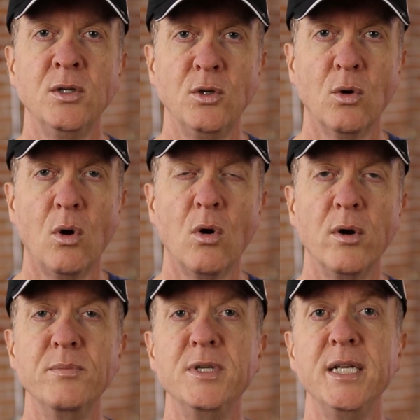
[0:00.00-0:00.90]
your
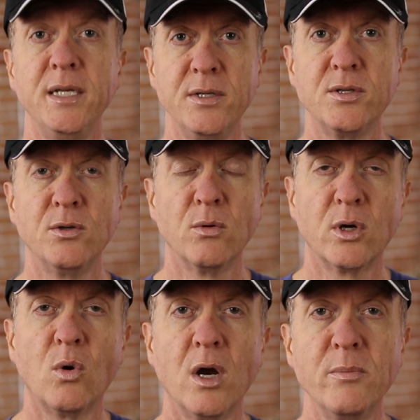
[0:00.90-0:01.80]
RMDs, your
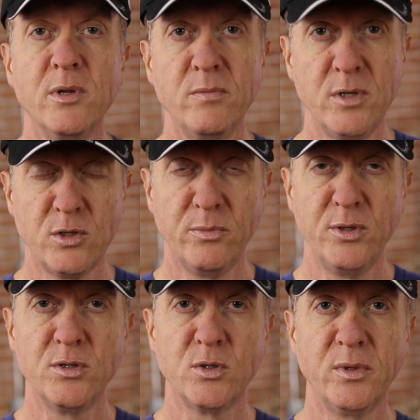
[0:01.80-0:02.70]
required minimum
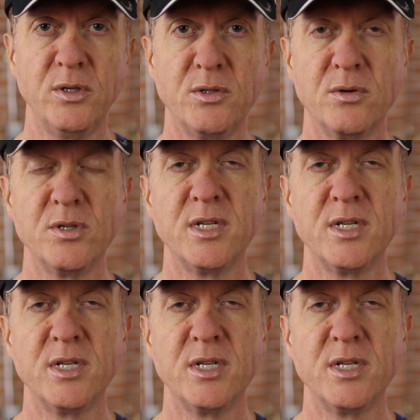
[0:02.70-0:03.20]
distributions when you turn